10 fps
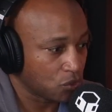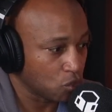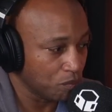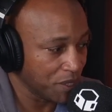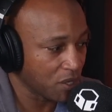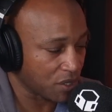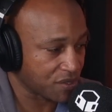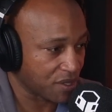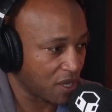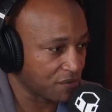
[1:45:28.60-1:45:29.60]
be
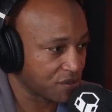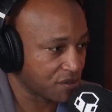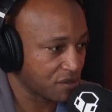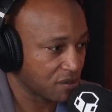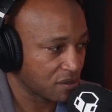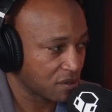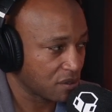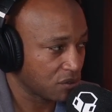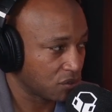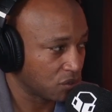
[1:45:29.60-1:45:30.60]
ourselves,
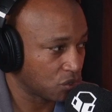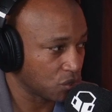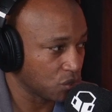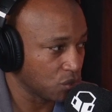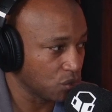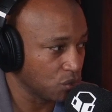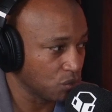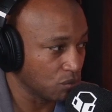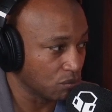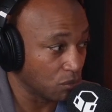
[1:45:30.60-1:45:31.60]
to
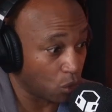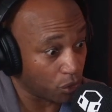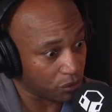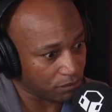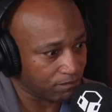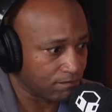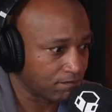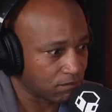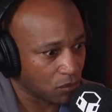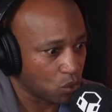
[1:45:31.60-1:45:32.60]
learn
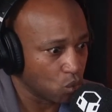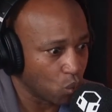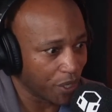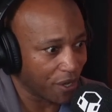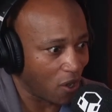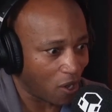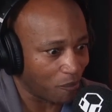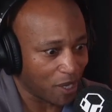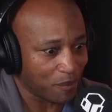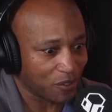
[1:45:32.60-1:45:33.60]
who we are
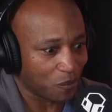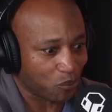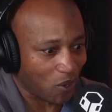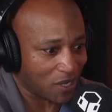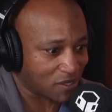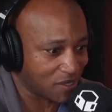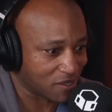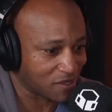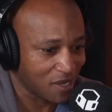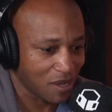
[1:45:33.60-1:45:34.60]
maybe in the process,
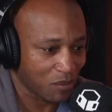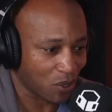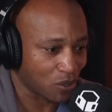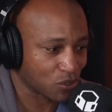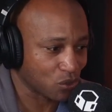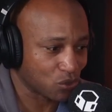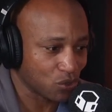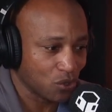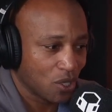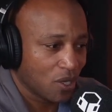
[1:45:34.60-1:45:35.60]
but also to
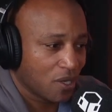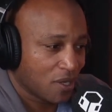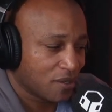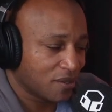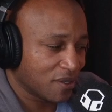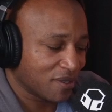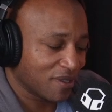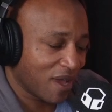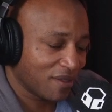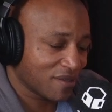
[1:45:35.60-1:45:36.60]

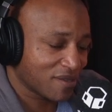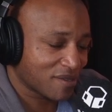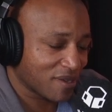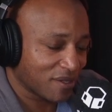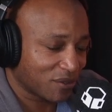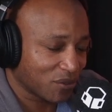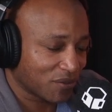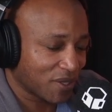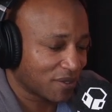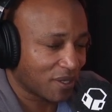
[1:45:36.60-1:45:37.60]
not necessarily to
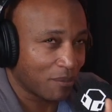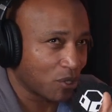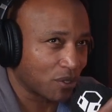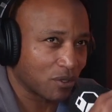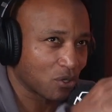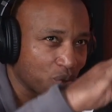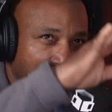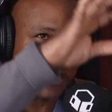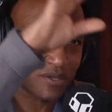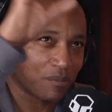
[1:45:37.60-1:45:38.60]
think that I'm going to create
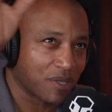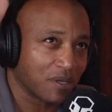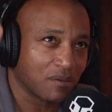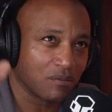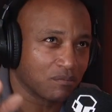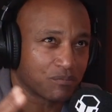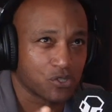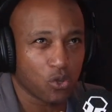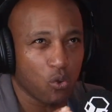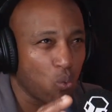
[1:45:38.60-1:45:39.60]
something
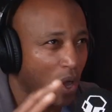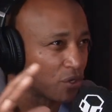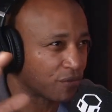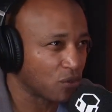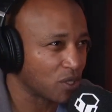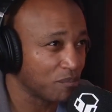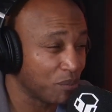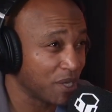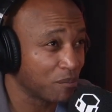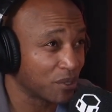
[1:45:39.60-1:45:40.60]
so wonderful and
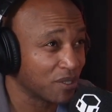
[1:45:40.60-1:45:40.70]
big, but